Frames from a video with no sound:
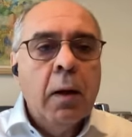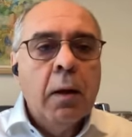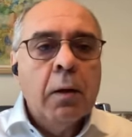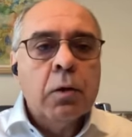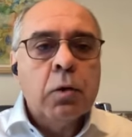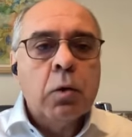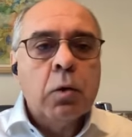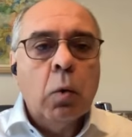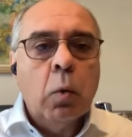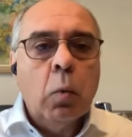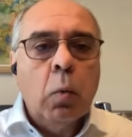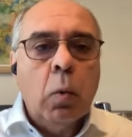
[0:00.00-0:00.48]

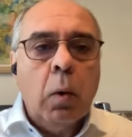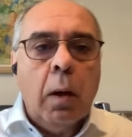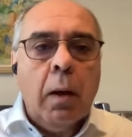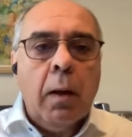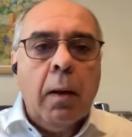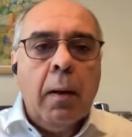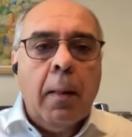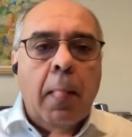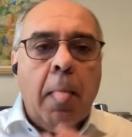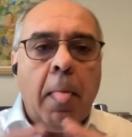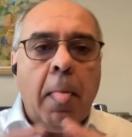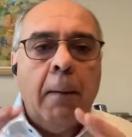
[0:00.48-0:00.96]
So
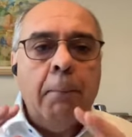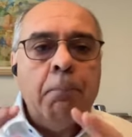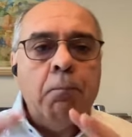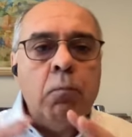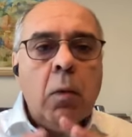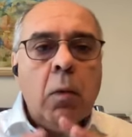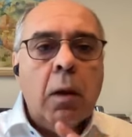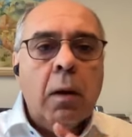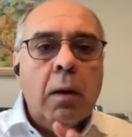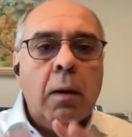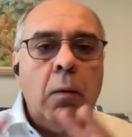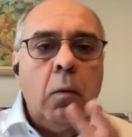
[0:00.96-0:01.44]
uh,
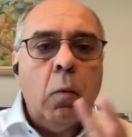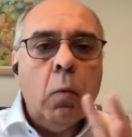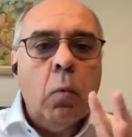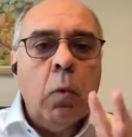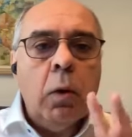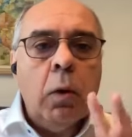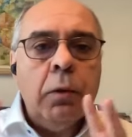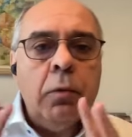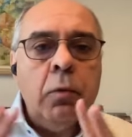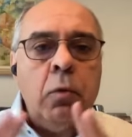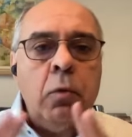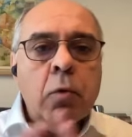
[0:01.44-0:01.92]
uh,
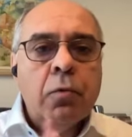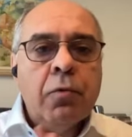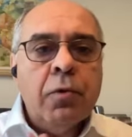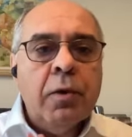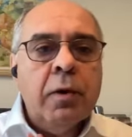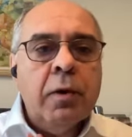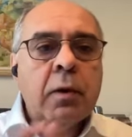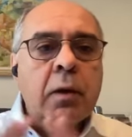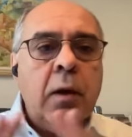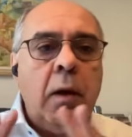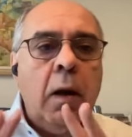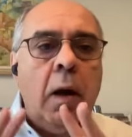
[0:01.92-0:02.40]
what do you
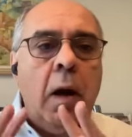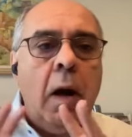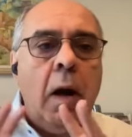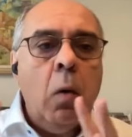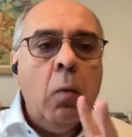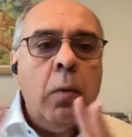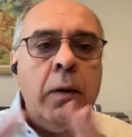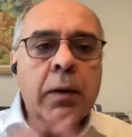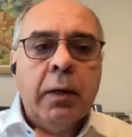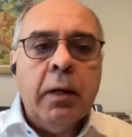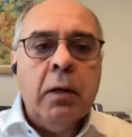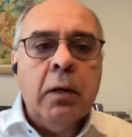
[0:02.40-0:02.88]
think, how
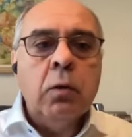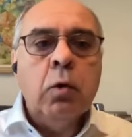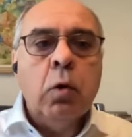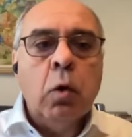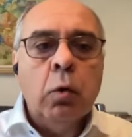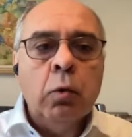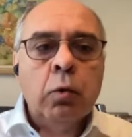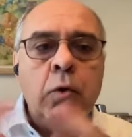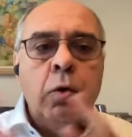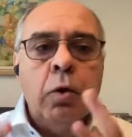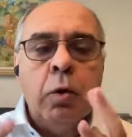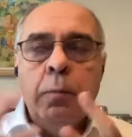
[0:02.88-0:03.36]
we can
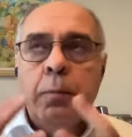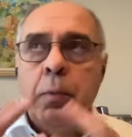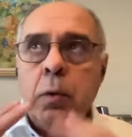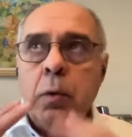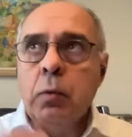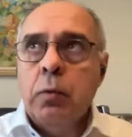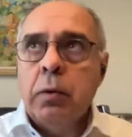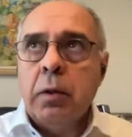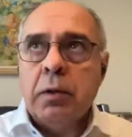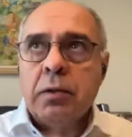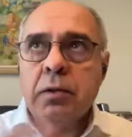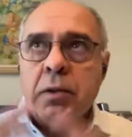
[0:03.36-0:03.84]

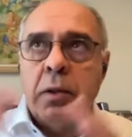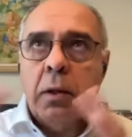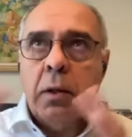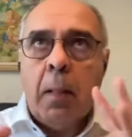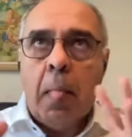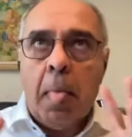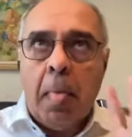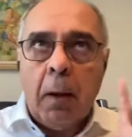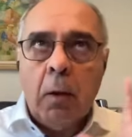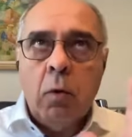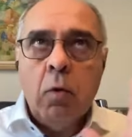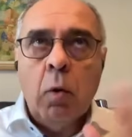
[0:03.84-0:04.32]
contribute as a,
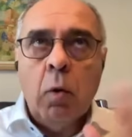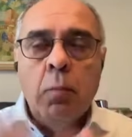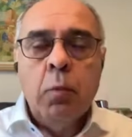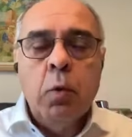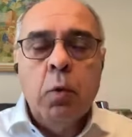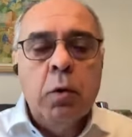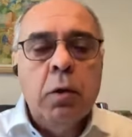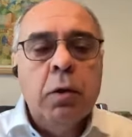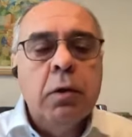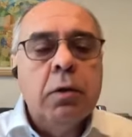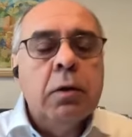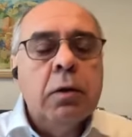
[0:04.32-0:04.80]
a
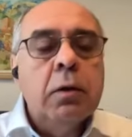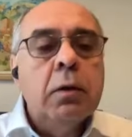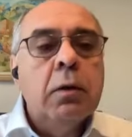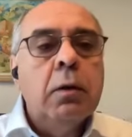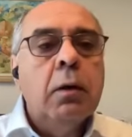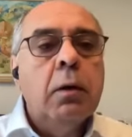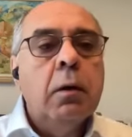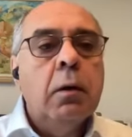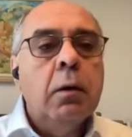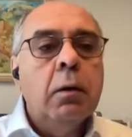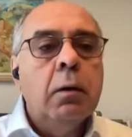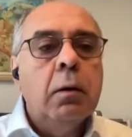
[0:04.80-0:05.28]

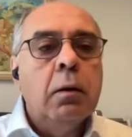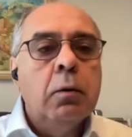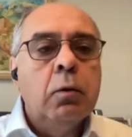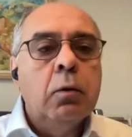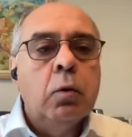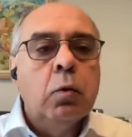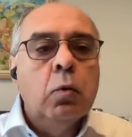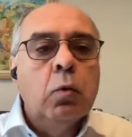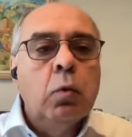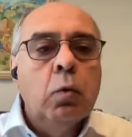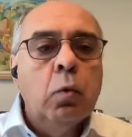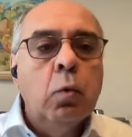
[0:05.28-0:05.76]
community uh,
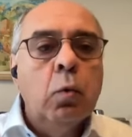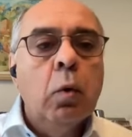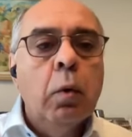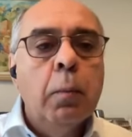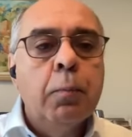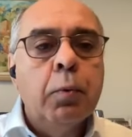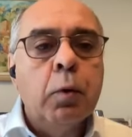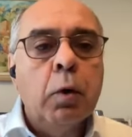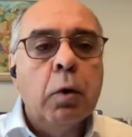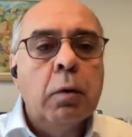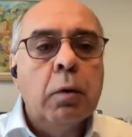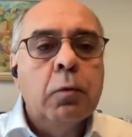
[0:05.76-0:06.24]
to,
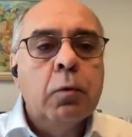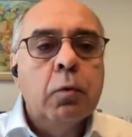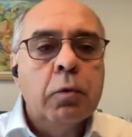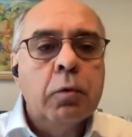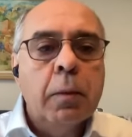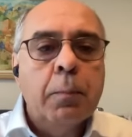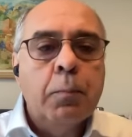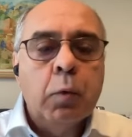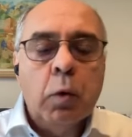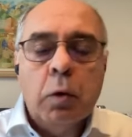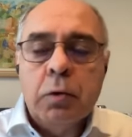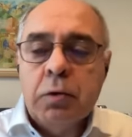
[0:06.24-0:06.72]
uh, to
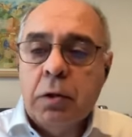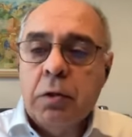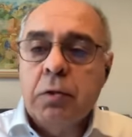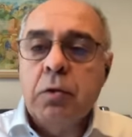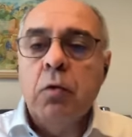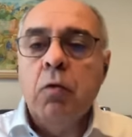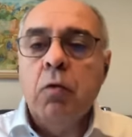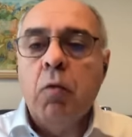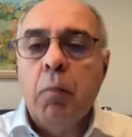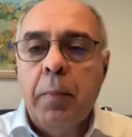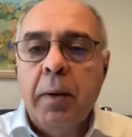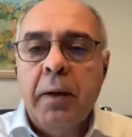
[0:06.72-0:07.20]
the process
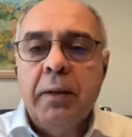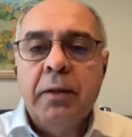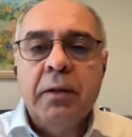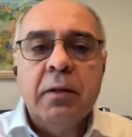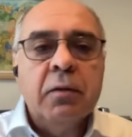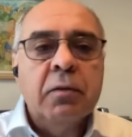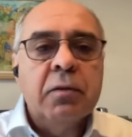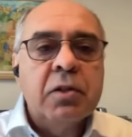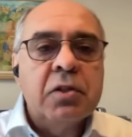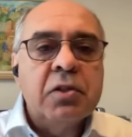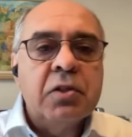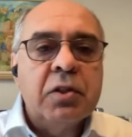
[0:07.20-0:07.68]
of better
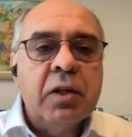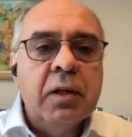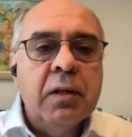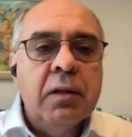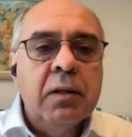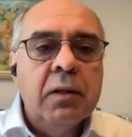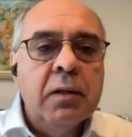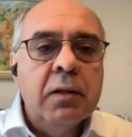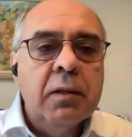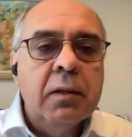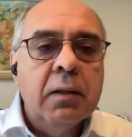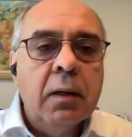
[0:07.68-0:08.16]

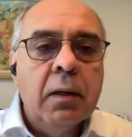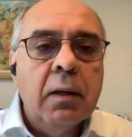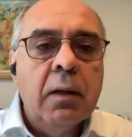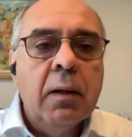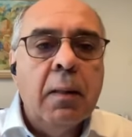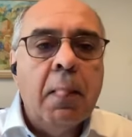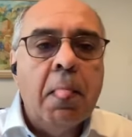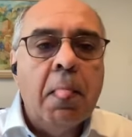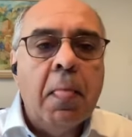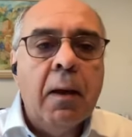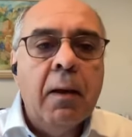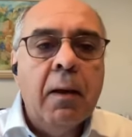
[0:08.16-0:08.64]
understanding
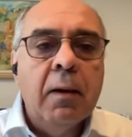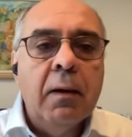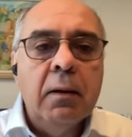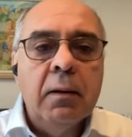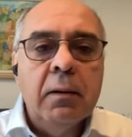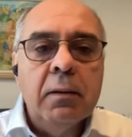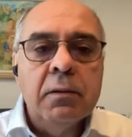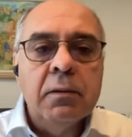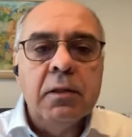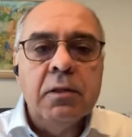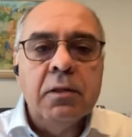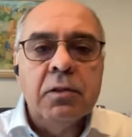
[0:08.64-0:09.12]

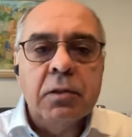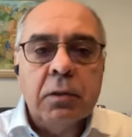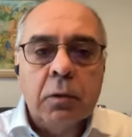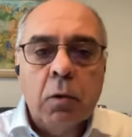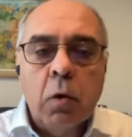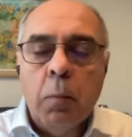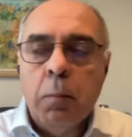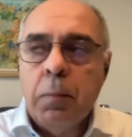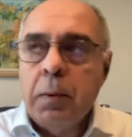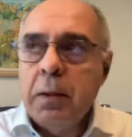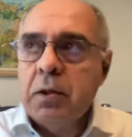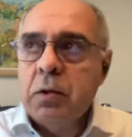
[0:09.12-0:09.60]
this
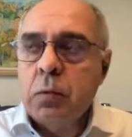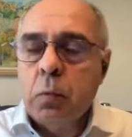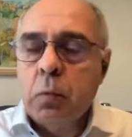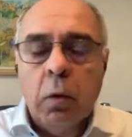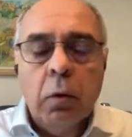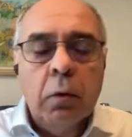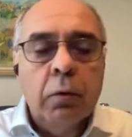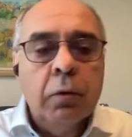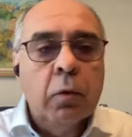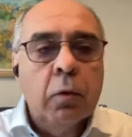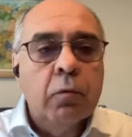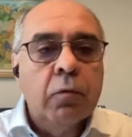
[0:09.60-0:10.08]
complex
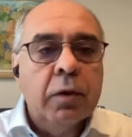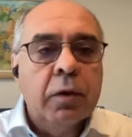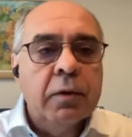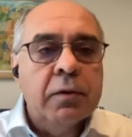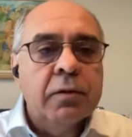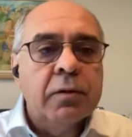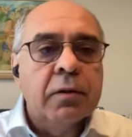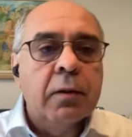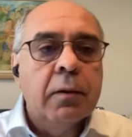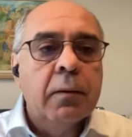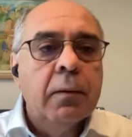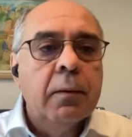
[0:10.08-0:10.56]
world of
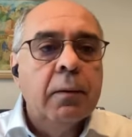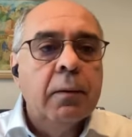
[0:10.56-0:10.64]
risk?